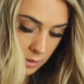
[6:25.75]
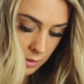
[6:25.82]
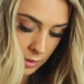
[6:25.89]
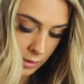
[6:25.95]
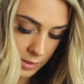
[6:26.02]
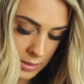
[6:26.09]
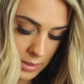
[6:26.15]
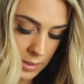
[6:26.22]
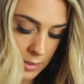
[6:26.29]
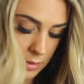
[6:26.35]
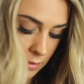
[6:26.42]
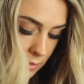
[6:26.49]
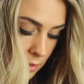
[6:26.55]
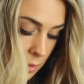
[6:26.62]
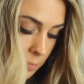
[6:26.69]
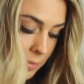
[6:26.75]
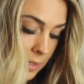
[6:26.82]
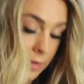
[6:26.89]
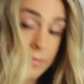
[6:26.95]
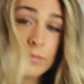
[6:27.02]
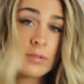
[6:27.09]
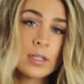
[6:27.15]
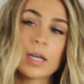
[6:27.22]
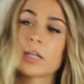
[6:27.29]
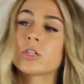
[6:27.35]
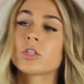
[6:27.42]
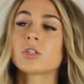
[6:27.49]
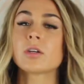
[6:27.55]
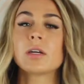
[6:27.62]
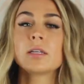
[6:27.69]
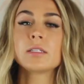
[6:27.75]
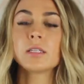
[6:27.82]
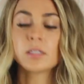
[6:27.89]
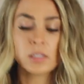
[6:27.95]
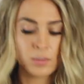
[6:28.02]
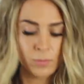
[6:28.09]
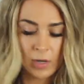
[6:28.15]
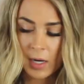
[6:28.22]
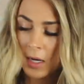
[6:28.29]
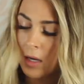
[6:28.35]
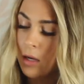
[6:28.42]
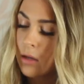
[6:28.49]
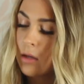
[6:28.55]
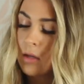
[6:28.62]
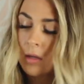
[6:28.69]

I like to get a little bit of texturizing spray.